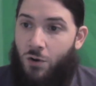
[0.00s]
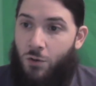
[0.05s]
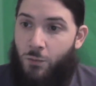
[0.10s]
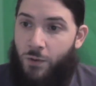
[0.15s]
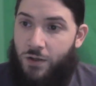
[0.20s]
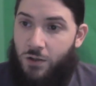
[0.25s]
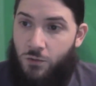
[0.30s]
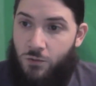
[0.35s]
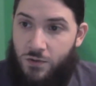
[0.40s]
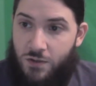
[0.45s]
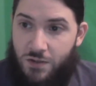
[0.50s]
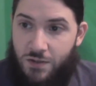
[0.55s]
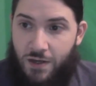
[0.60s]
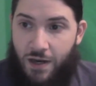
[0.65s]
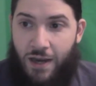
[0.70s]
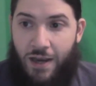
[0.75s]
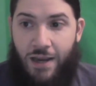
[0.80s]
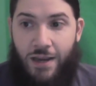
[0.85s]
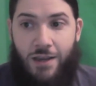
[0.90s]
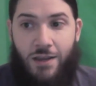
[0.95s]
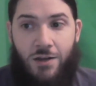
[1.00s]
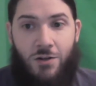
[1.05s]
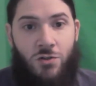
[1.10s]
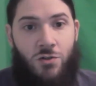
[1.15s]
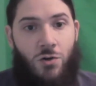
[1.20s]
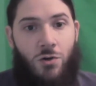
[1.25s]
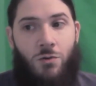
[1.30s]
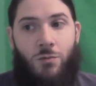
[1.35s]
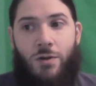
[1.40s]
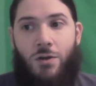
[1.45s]
what you say.
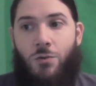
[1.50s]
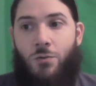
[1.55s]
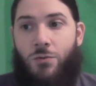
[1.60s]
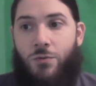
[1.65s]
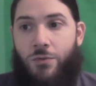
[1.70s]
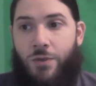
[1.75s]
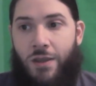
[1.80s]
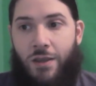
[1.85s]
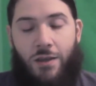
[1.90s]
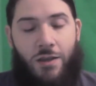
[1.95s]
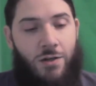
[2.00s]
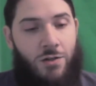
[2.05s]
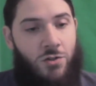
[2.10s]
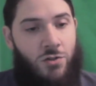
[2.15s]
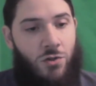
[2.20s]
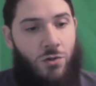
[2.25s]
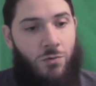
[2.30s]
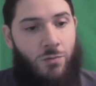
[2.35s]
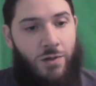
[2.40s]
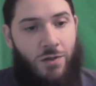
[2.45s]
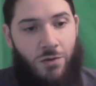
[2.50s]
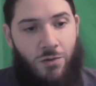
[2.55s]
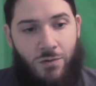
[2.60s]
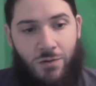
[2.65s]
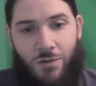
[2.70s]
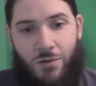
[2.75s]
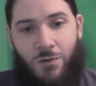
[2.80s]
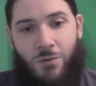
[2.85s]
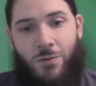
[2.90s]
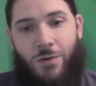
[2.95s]
Control what you think. Control what you
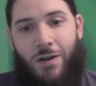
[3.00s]
do.